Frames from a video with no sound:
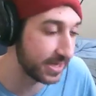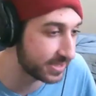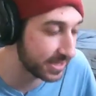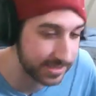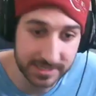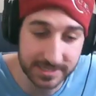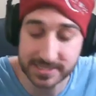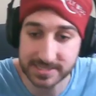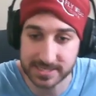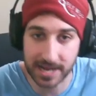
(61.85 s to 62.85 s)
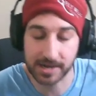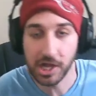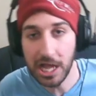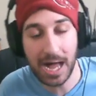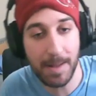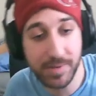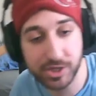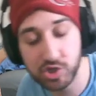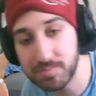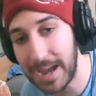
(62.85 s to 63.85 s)
It's it's it's insane. I'm gonna
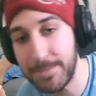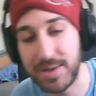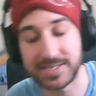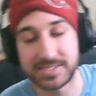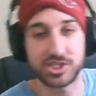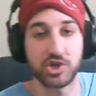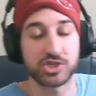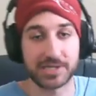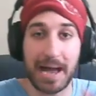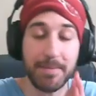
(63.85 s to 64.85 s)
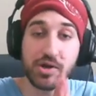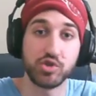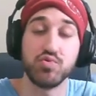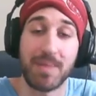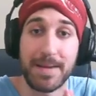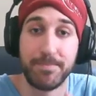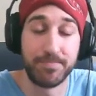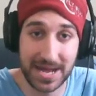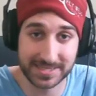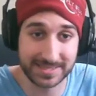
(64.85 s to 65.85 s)
do my best. Seriously, I'm gonna do my
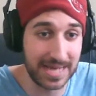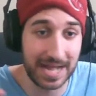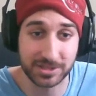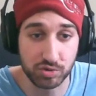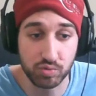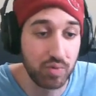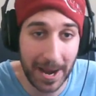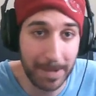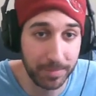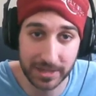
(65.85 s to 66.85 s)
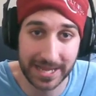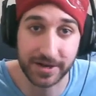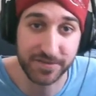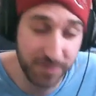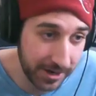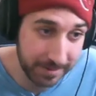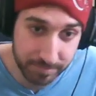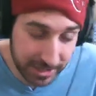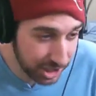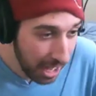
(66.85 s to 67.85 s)
best not to ramble like a fucking
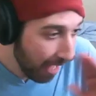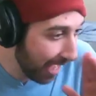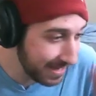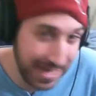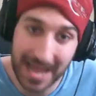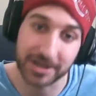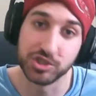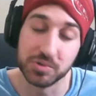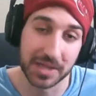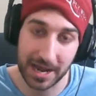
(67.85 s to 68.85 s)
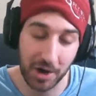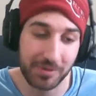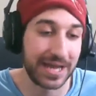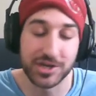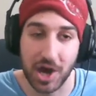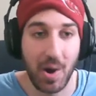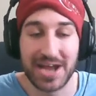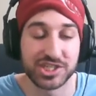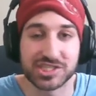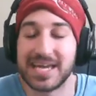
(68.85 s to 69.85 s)
bitch. I can't do that. Okay, no, I
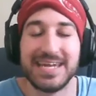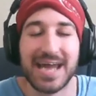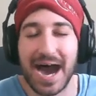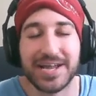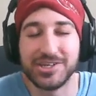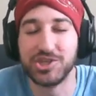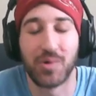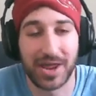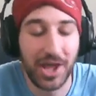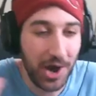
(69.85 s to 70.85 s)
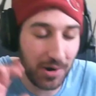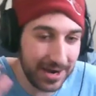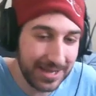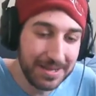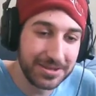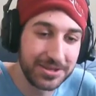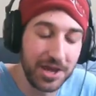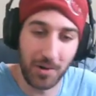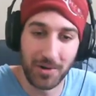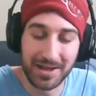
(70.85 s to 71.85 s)
just cannot do it. Alright?
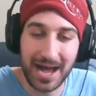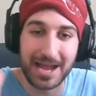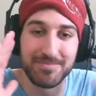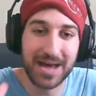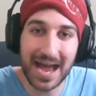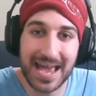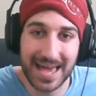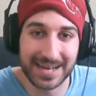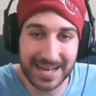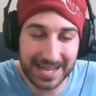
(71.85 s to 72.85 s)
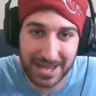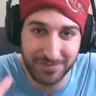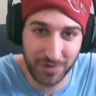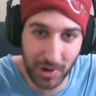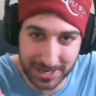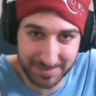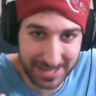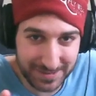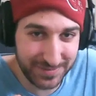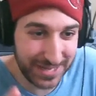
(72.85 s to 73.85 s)
No. I am not editing a 40
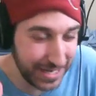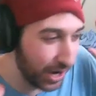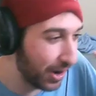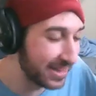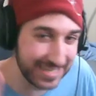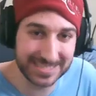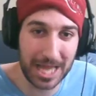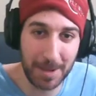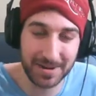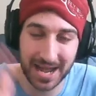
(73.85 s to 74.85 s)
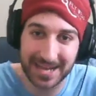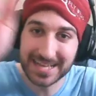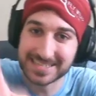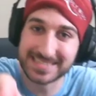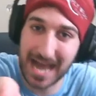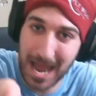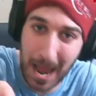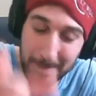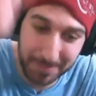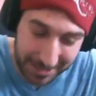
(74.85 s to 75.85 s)
minute video at this time of night. It's not
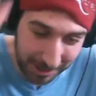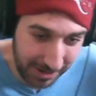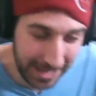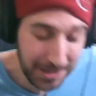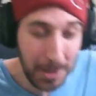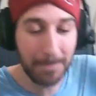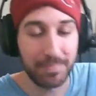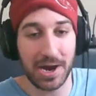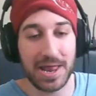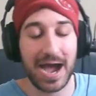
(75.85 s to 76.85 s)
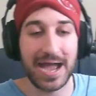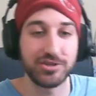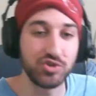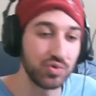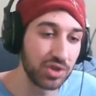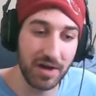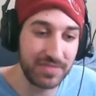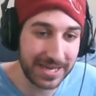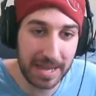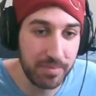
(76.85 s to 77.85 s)
happening, okay? But I do love
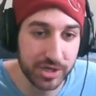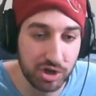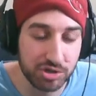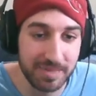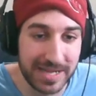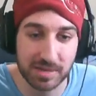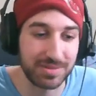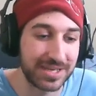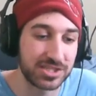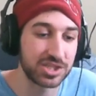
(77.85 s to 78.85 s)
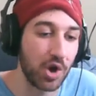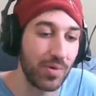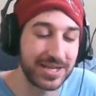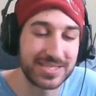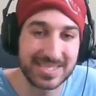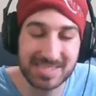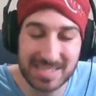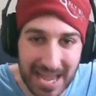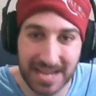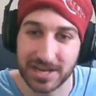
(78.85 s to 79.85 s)
that Game Boy Jones made something so
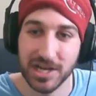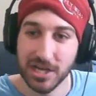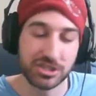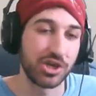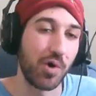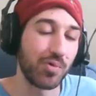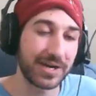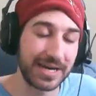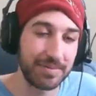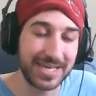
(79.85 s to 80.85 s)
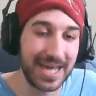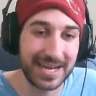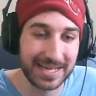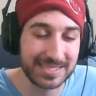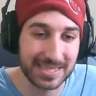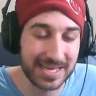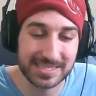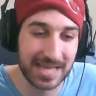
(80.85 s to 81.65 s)
insane. So we're gonna be getting into this.